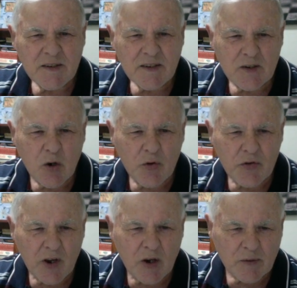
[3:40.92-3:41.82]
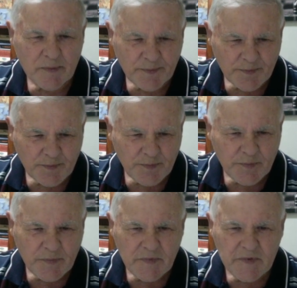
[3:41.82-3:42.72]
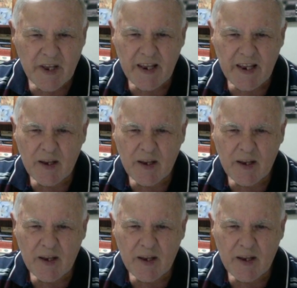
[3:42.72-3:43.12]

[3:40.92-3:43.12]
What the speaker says: also, the